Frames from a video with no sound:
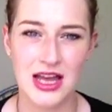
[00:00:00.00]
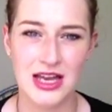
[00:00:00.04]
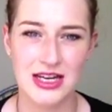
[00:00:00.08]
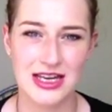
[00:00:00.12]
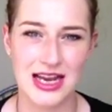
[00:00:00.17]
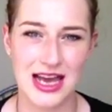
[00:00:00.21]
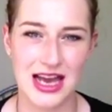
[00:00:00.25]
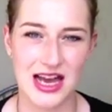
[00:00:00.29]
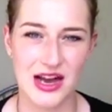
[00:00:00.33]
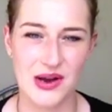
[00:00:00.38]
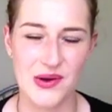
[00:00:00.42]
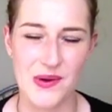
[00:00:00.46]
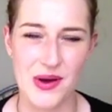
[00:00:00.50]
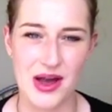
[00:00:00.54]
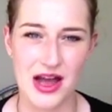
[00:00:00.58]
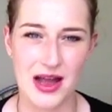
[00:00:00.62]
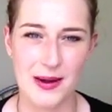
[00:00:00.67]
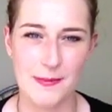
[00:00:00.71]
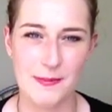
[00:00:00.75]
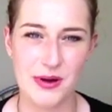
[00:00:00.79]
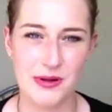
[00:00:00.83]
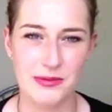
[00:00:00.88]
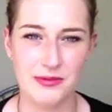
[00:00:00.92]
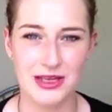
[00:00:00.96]
Now,
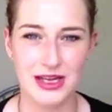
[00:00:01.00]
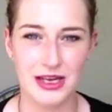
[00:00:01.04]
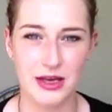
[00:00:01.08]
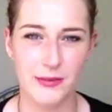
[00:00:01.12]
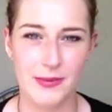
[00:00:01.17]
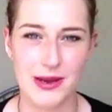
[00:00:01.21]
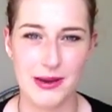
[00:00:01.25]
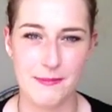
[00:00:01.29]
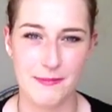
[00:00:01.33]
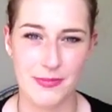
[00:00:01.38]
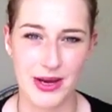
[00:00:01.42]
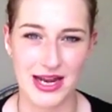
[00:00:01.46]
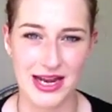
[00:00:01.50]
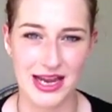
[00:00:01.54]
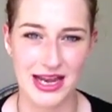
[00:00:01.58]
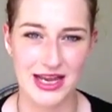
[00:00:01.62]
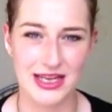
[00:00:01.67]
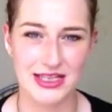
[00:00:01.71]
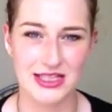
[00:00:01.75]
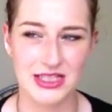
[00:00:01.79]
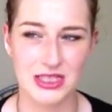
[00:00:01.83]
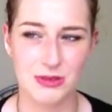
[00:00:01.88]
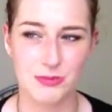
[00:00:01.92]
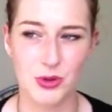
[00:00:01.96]
I'm probably a little bit
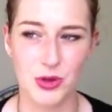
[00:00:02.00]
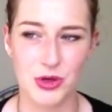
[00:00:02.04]
biased,